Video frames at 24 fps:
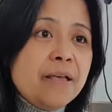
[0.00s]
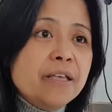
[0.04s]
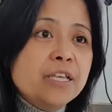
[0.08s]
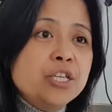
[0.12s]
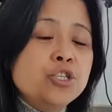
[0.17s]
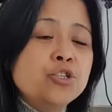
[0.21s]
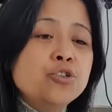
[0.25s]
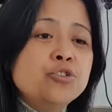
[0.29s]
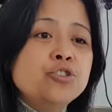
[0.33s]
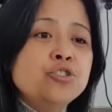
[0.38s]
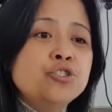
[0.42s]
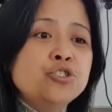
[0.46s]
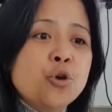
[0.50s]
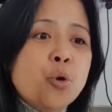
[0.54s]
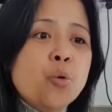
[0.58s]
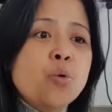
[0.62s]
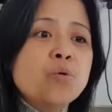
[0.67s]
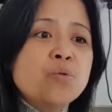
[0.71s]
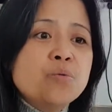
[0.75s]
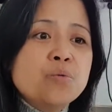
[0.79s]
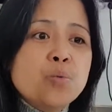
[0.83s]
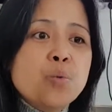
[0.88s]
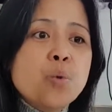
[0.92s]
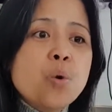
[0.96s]
You
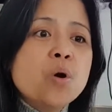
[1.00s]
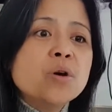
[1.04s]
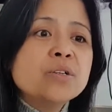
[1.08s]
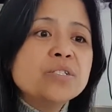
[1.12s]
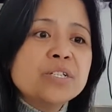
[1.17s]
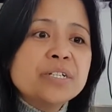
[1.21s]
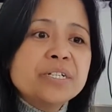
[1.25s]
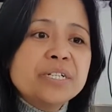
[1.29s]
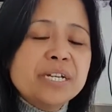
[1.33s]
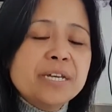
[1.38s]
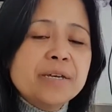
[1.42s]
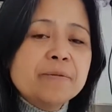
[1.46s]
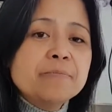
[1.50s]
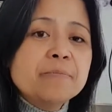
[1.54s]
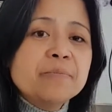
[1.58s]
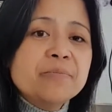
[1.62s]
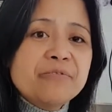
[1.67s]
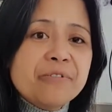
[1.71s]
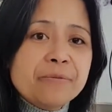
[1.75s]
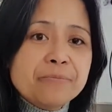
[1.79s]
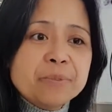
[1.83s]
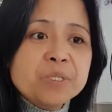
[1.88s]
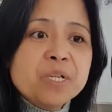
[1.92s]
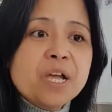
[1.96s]
don't water them
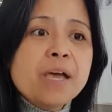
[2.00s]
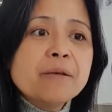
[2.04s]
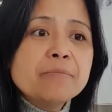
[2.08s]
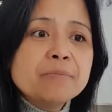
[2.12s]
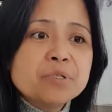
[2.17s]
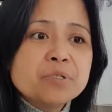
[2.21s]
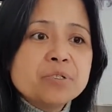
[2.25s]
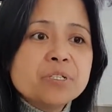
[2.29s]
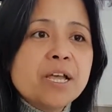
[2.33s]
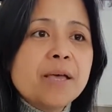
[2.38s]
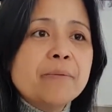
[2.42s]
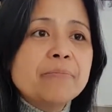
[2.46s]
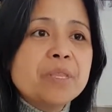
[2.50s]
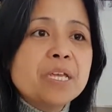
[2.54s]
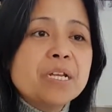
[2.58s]
from time to time.